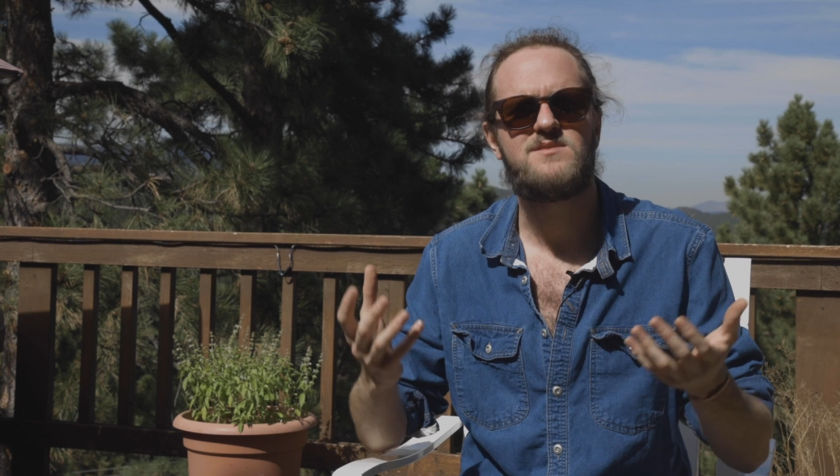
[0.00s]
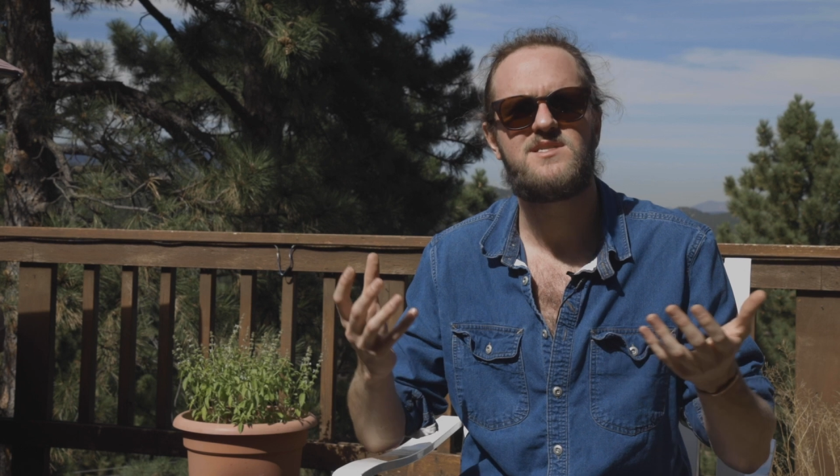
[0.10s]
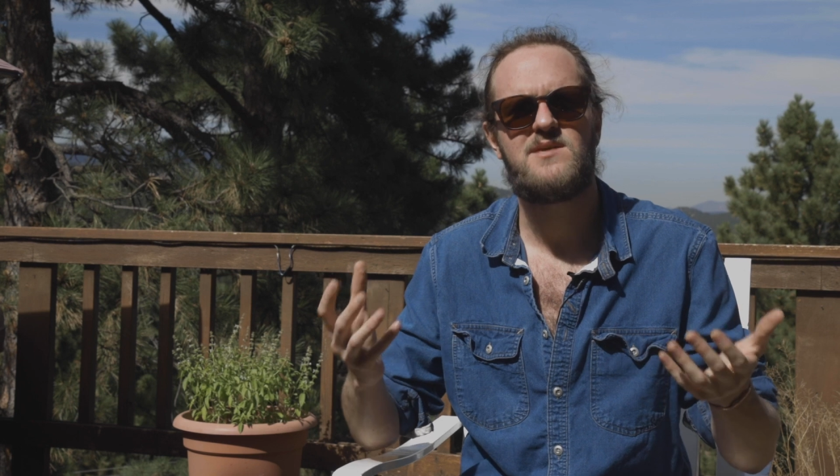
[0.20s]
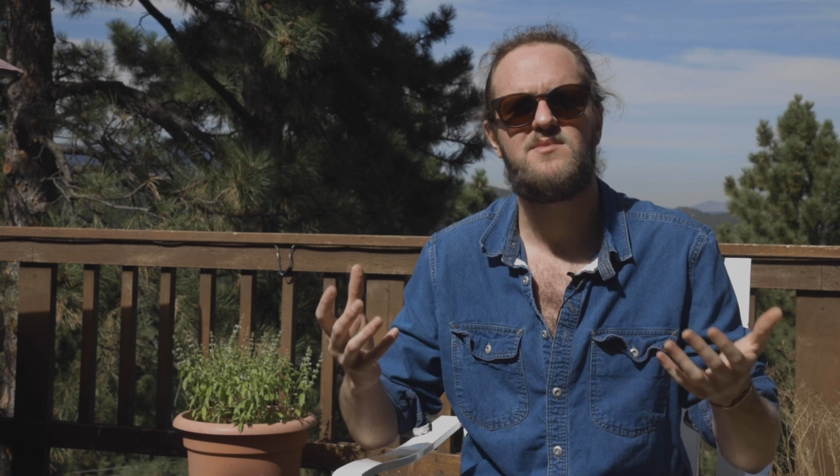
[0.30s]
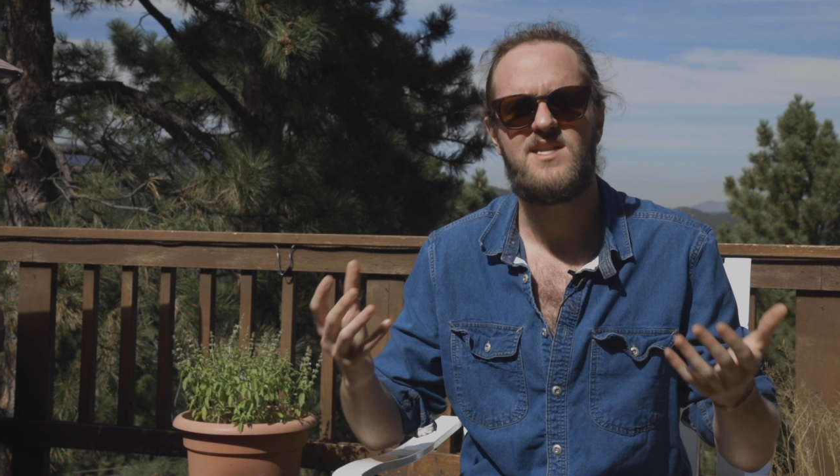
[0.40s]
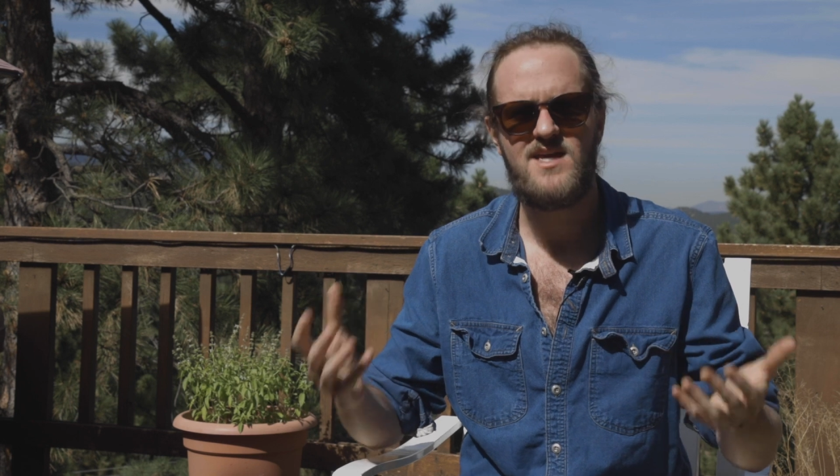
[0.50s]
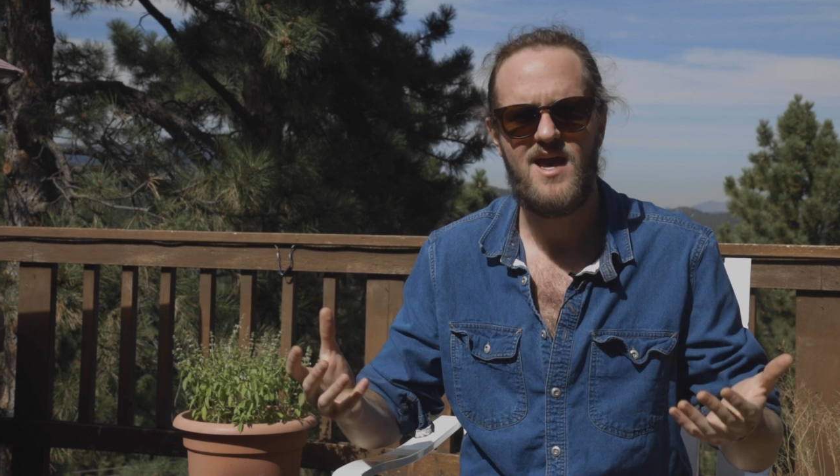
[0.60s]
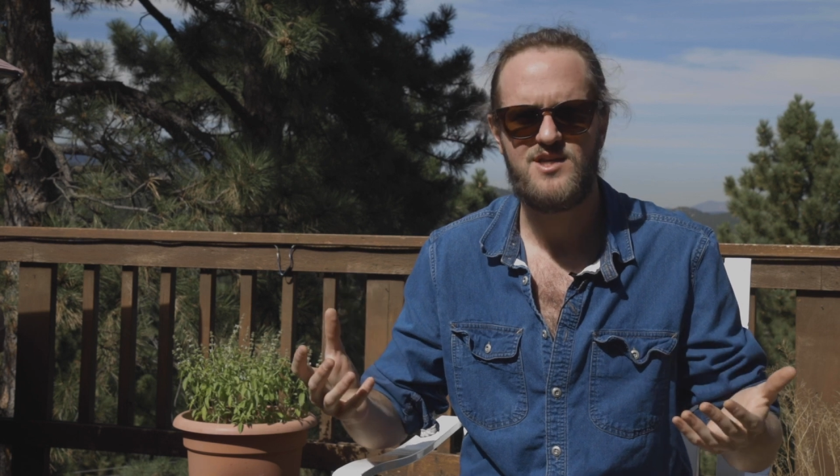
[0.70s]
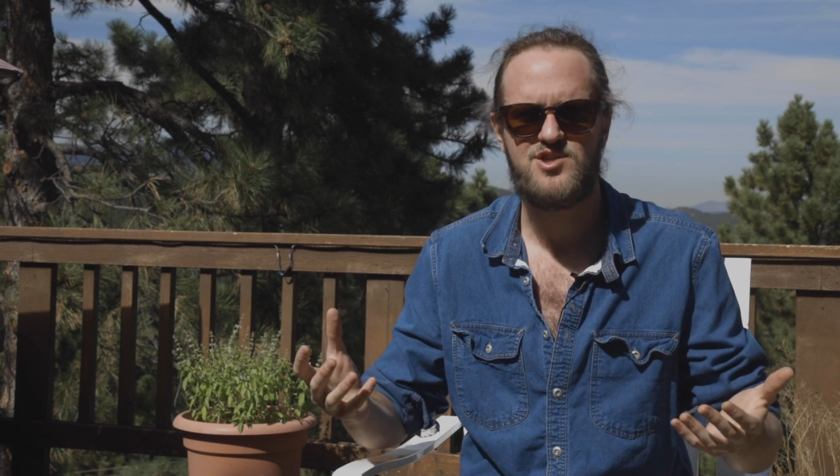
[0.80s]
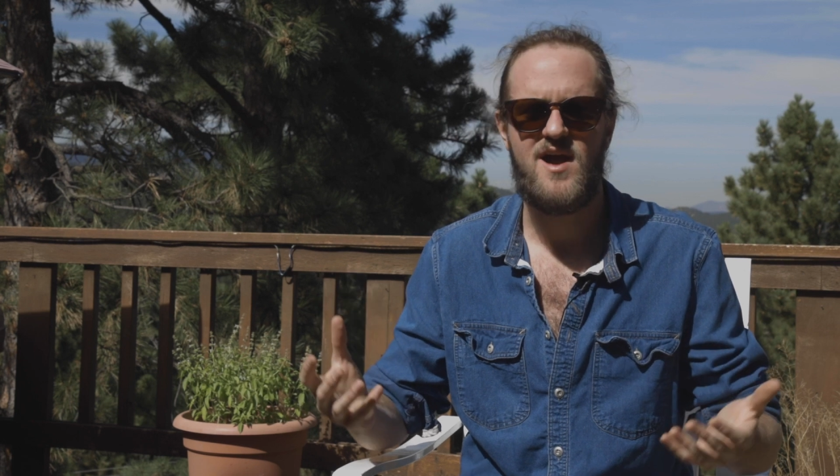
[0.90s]
CBD
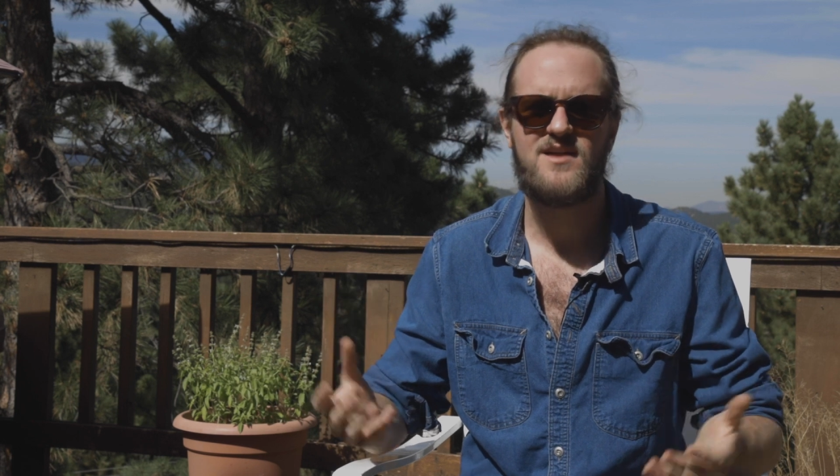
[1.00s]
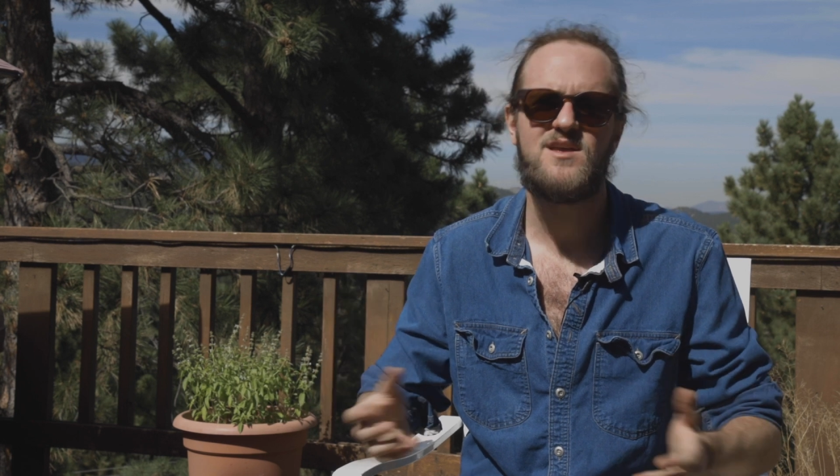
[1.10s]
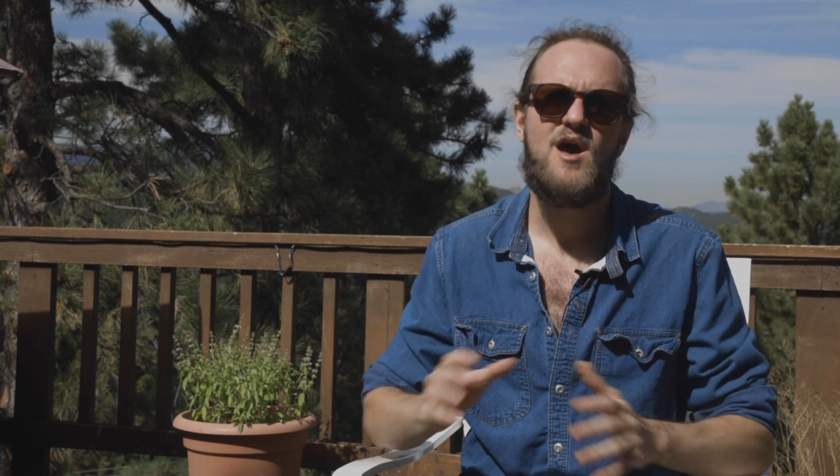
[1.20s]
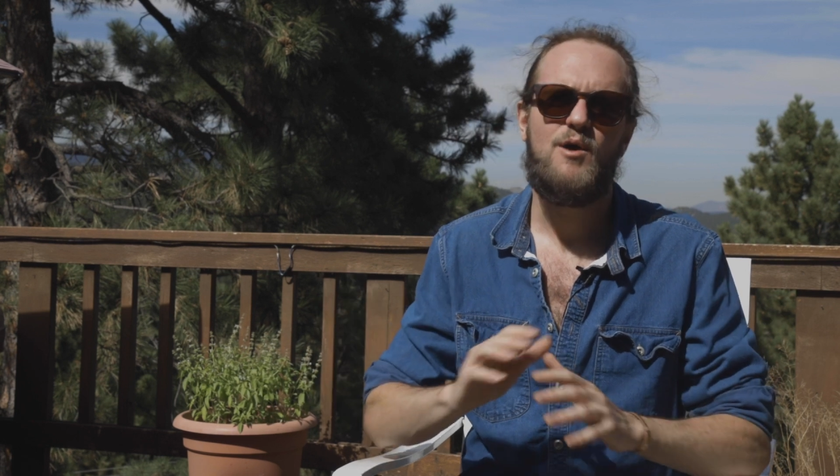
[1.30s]
extract